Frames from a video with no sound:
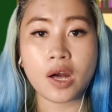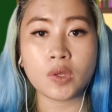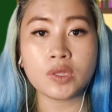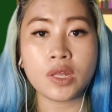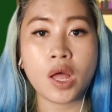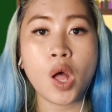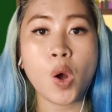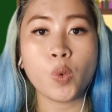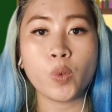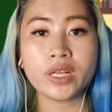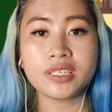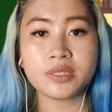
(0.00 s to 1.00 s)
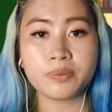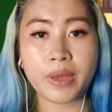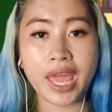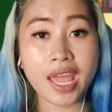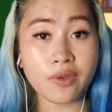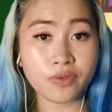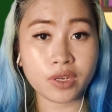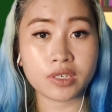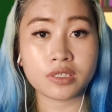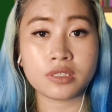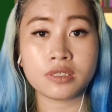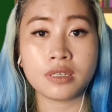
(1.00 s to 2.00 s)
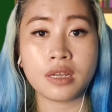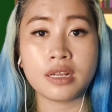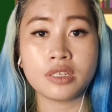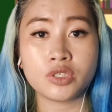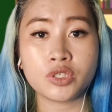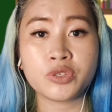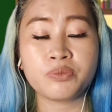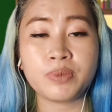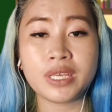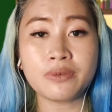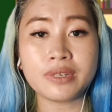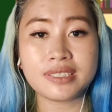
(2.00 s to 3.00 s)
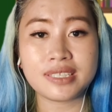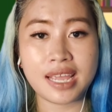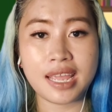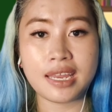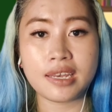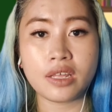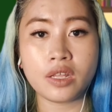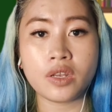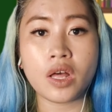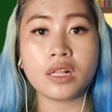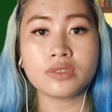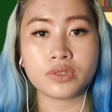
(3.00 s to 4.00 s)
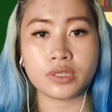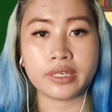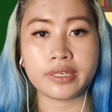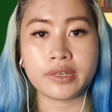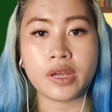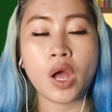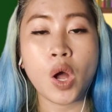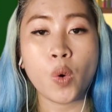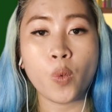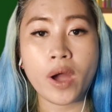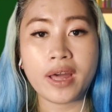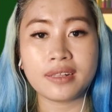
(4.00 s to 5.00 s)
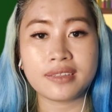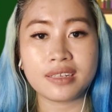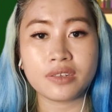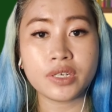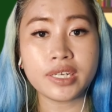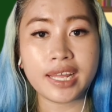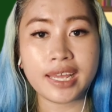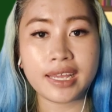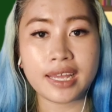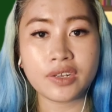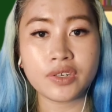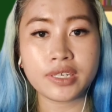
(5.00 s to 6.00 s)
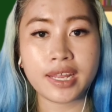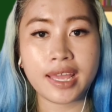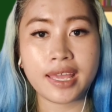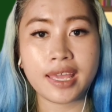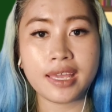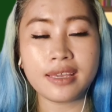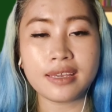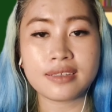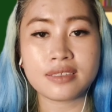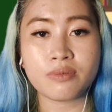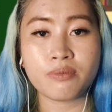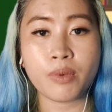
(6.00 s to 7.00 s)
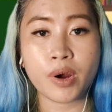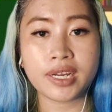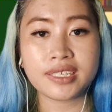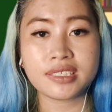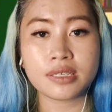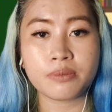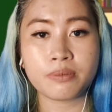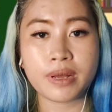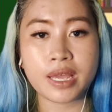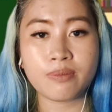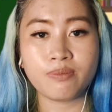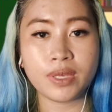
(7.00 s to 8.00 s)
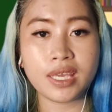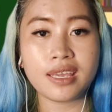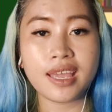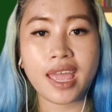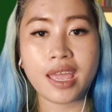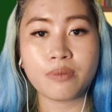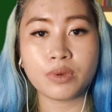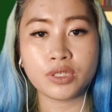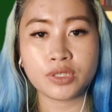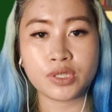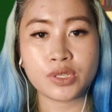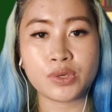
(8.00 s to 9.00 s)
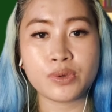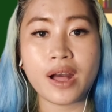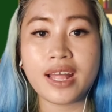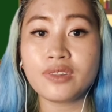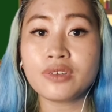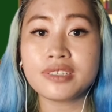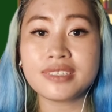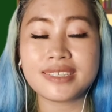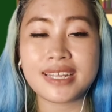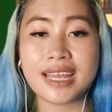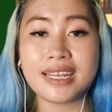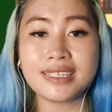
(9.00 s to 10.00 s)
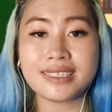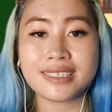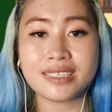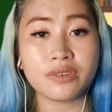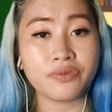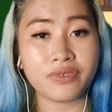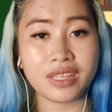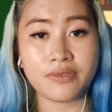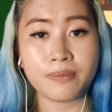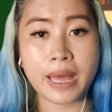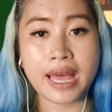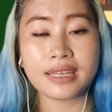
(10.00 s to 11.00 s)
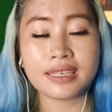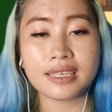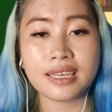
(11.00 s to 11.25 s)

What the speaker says: out which behaviors should be retained and altered, while the learning undertaking is marked by being able to understand the feedback